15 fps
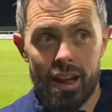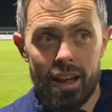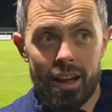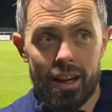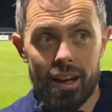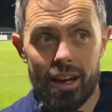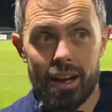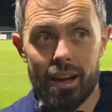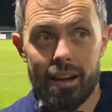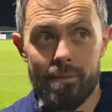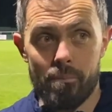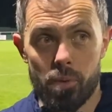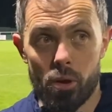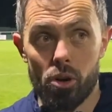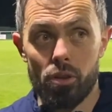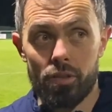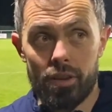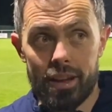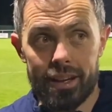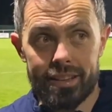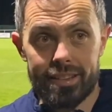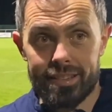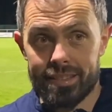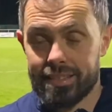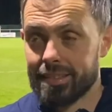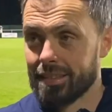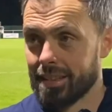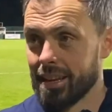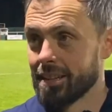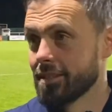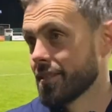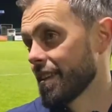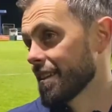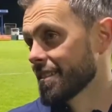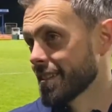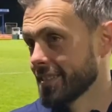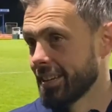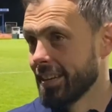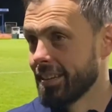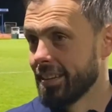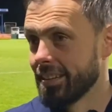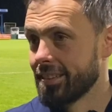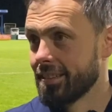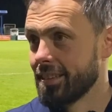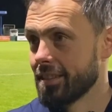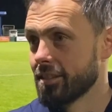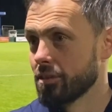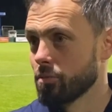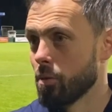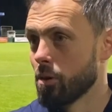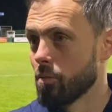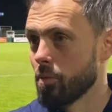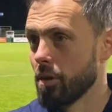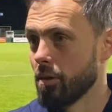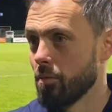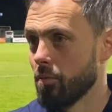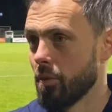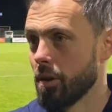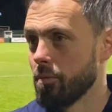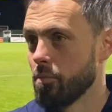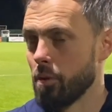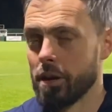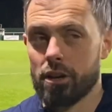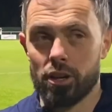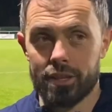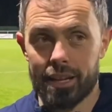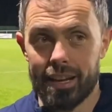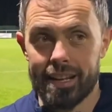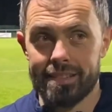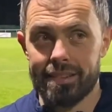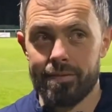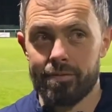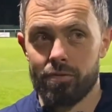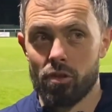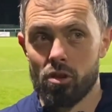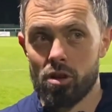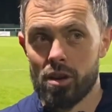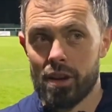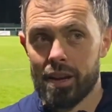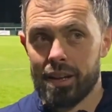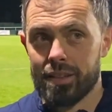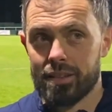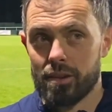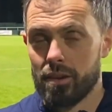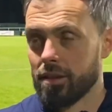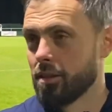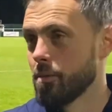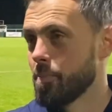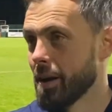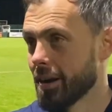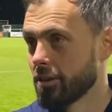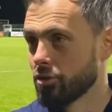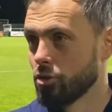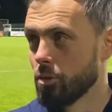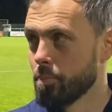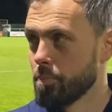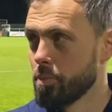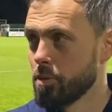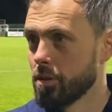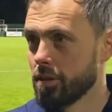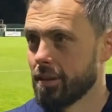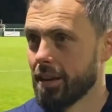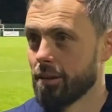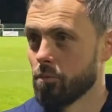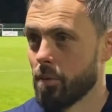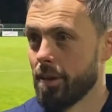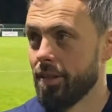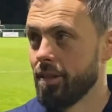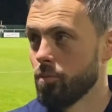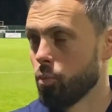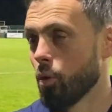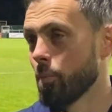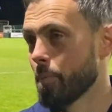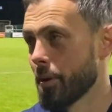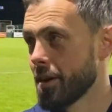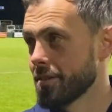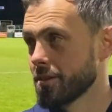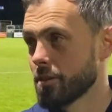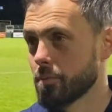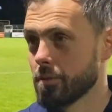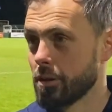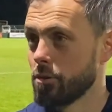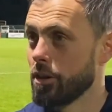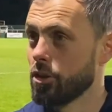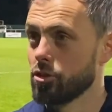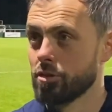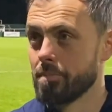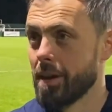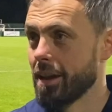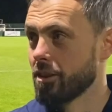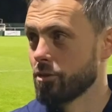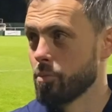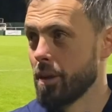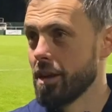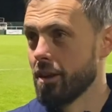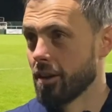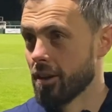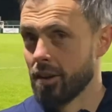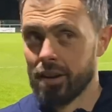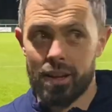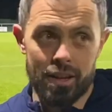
But that's as I said, this is what we got the lads in for, to back us up. That when one person comes out, it doesn't make us weaker.